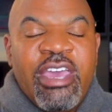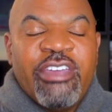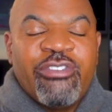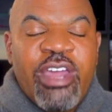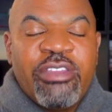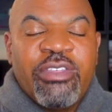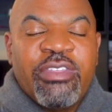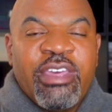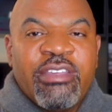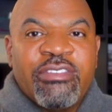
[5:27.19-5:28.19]
and try to do
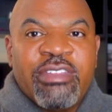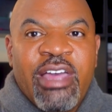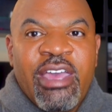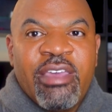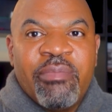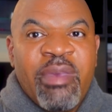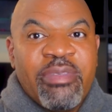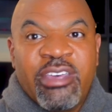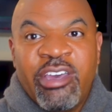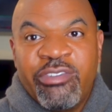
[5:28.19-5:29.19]
things like maybe
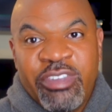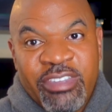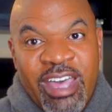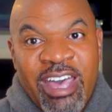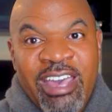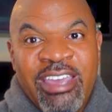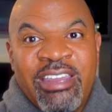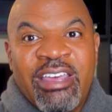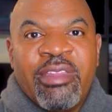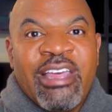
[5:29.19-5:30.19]
the countryside,
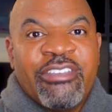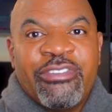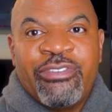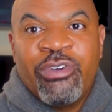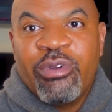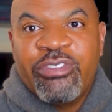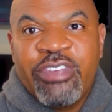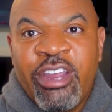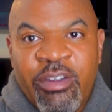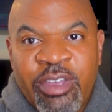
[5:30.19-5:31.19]
less
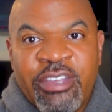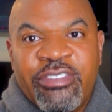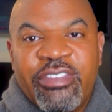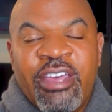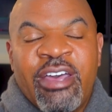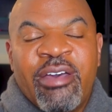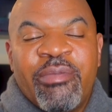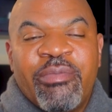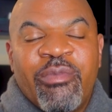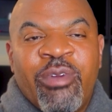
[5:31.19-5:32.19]
tourist areas uh,
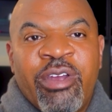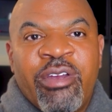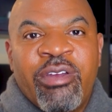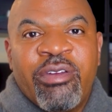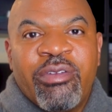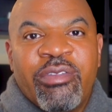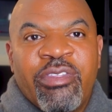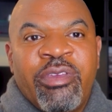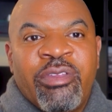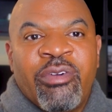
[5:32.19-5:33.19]
where
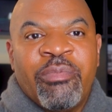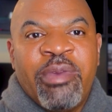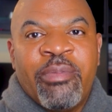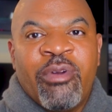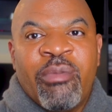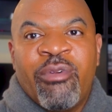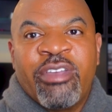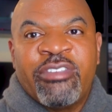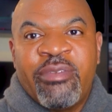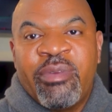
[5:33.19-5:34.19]
you know people are more
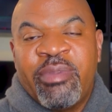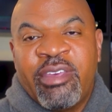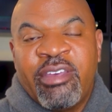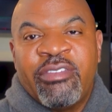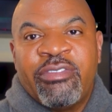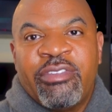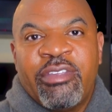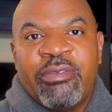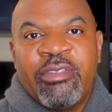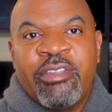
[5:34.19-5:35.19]
accepted because
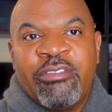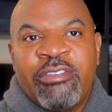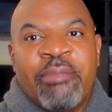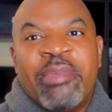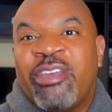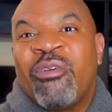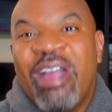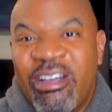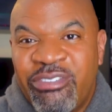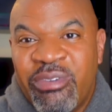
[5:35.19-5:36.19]
there's not big
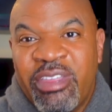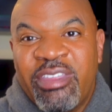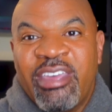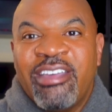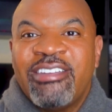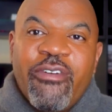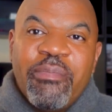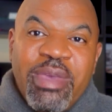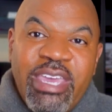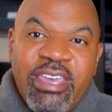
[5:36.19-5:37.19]
crowds or anything. For
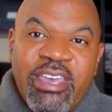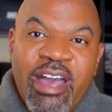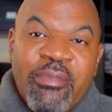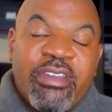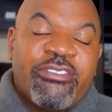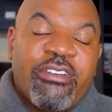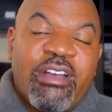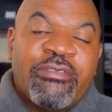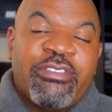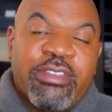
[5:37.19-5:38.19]
me, I'm gonna start
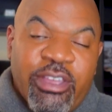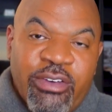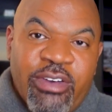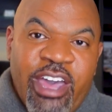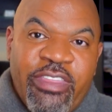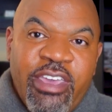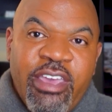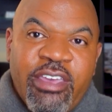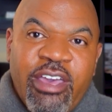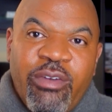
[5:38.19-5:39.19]
off slow. I
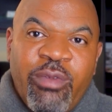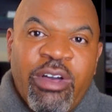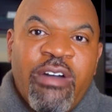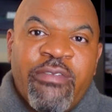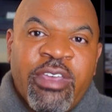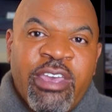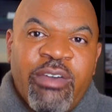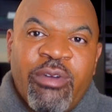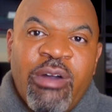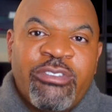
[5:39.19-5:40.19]
think we all
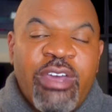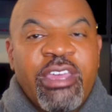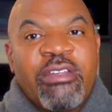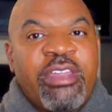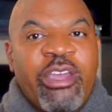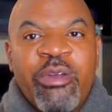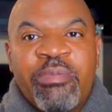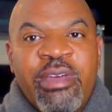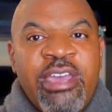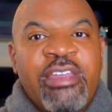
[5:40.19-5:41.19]
forget, we're always trying to get on an
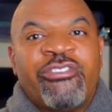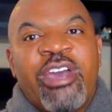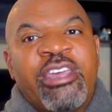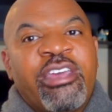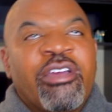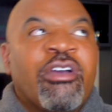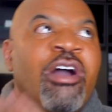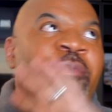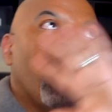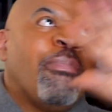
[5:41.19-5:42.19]
airplane, and try to get
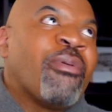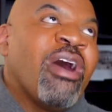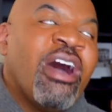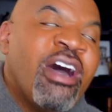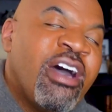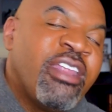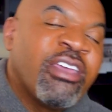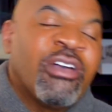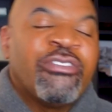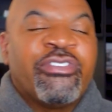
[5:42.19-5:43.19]
a, a, abroad
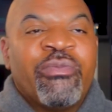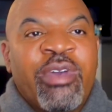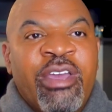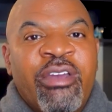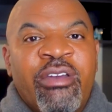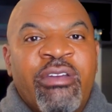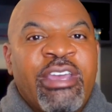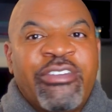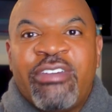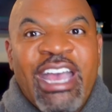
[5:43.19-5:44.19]
and go somewhere
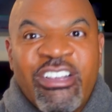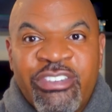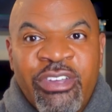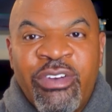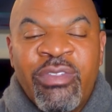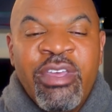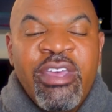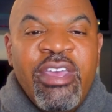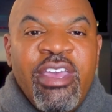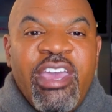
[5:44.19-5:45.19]
international.
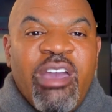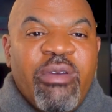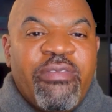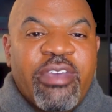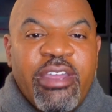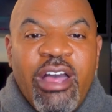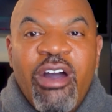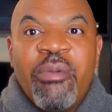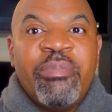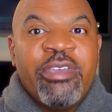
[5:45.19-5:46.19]
And we forget
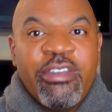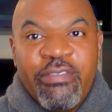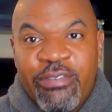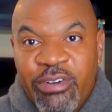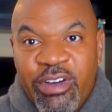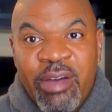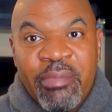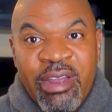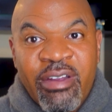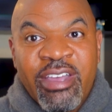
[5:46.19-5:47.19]
how beautiful
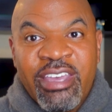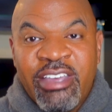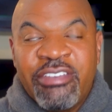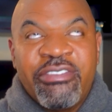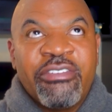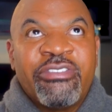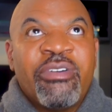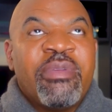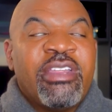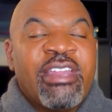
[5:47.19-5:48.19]
America is. There's
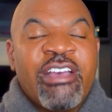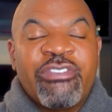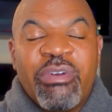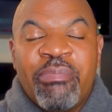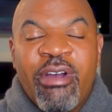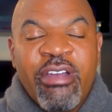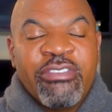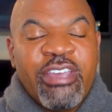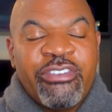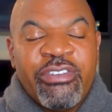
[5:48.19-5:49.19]
so many national
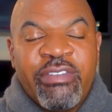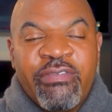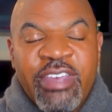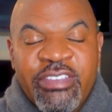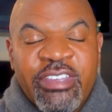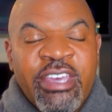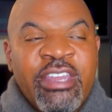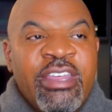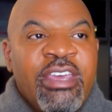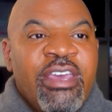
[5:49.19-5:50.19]
parks that you can
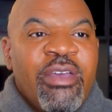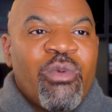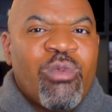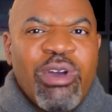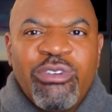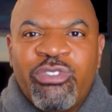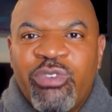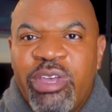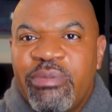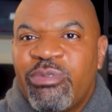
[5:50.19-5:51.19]
visit, road
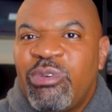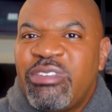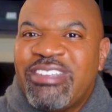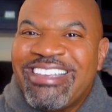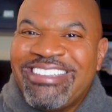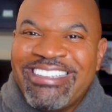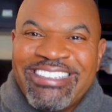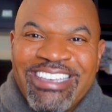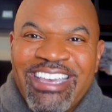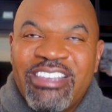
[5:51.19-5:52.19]
trips, Route
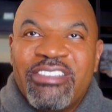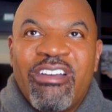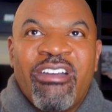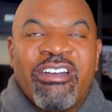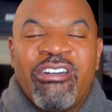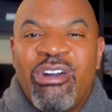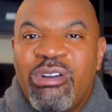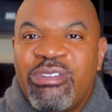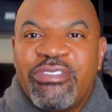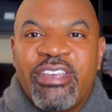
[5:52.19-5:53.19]
66, our
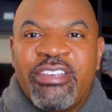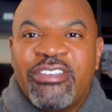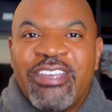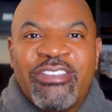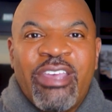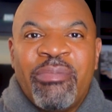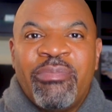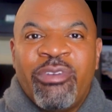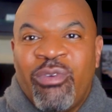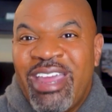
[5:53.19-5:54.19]
coast, it's just a,
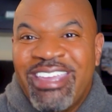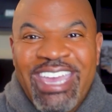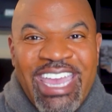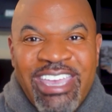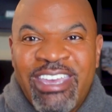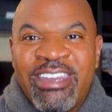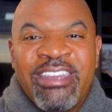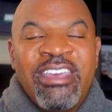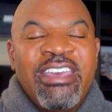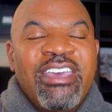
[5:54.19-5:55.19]
the Grand
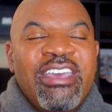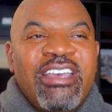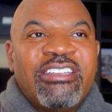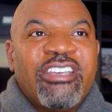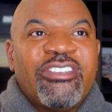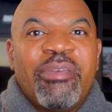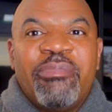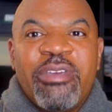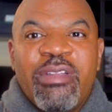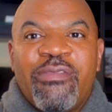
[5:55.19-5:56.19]
Canyon, just a
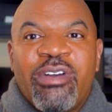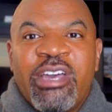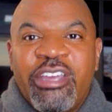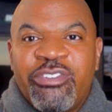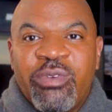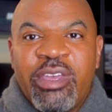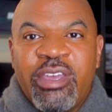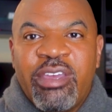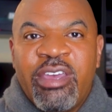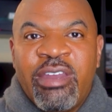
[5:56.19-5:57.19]
beautiful
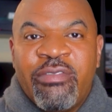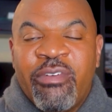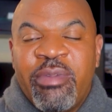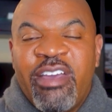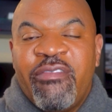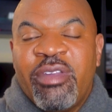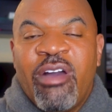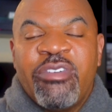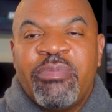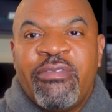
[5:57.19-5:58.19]
country. And for me, I've been
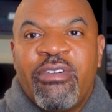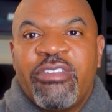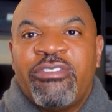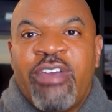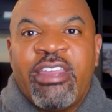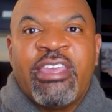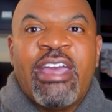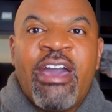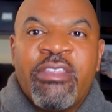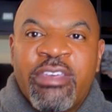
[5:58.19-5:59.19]
always been focused on trying to
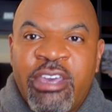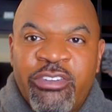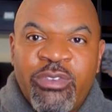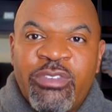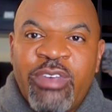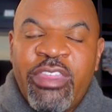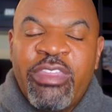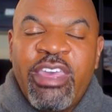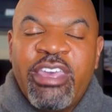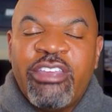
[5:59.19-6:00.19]
get out of the country. So I
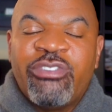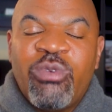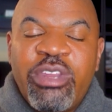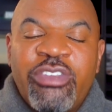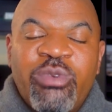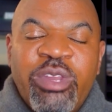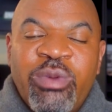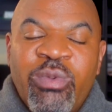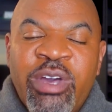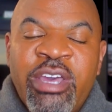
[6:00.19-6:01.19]
think in
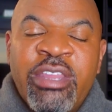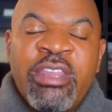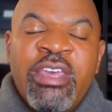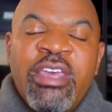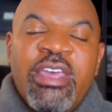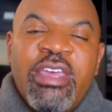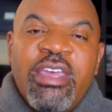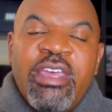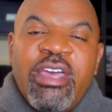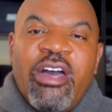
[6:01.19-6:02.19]
2021,
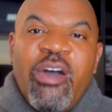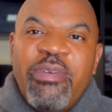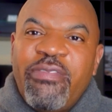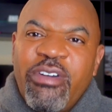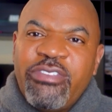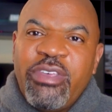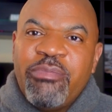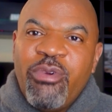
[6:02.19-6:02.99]
I'll be focusing